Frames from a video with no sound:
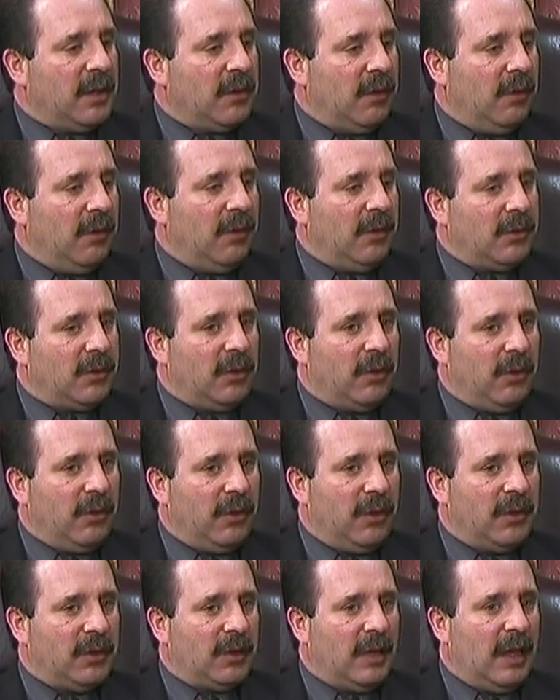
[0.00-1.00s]
So
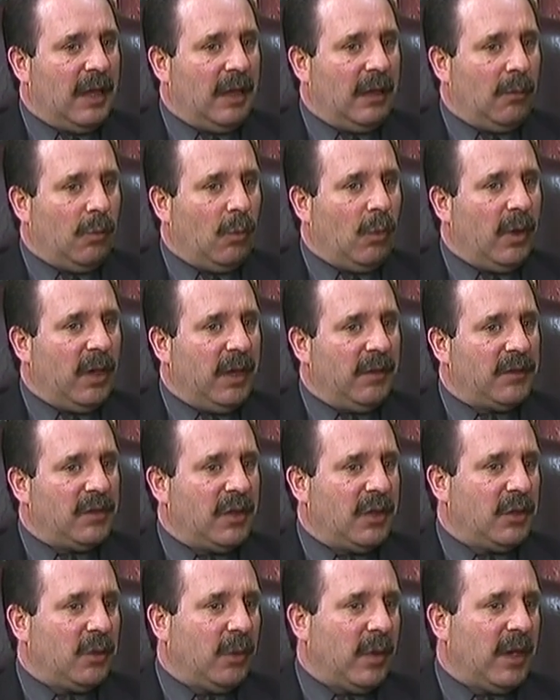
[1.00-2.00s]
there is a lot of what-if
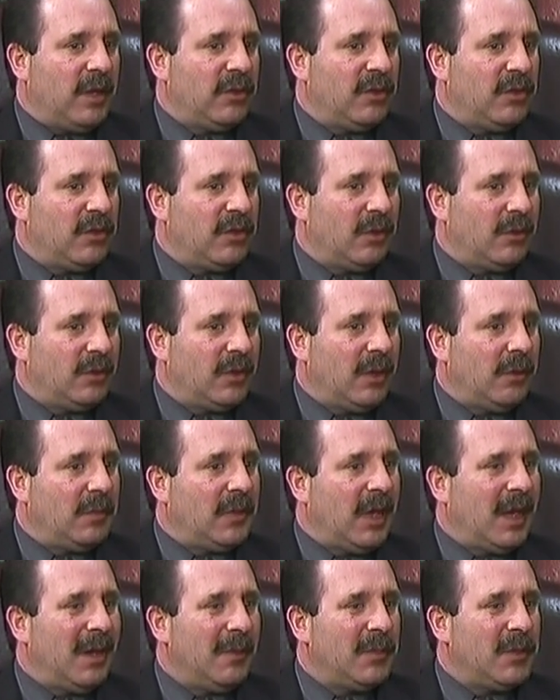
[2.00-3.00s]
situations. So
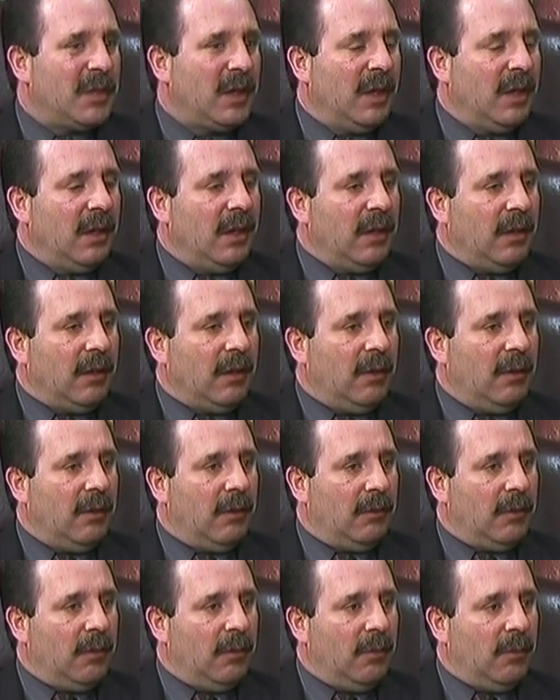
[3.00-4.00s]
sometimes,
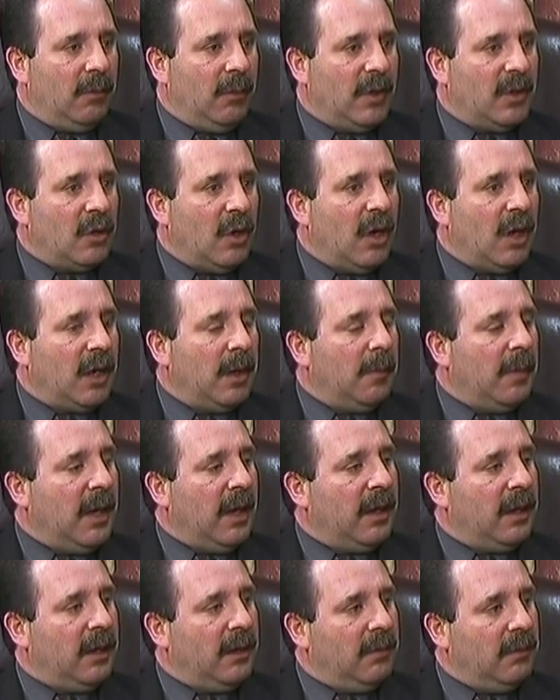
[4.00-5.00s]
we talk
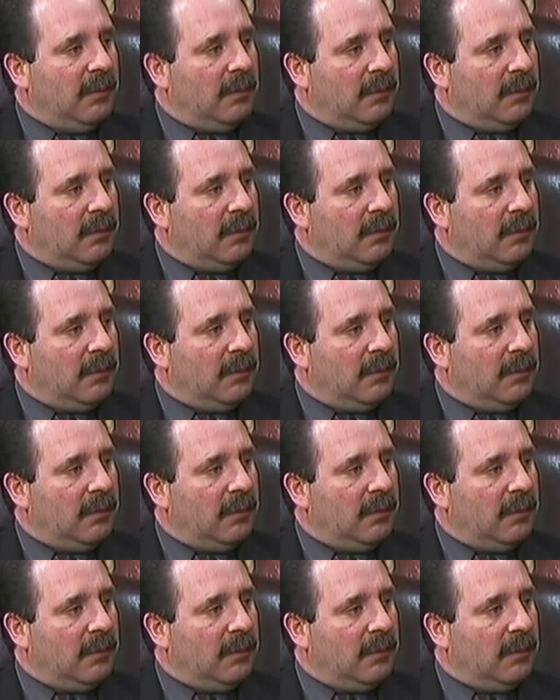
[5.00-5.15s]
about it,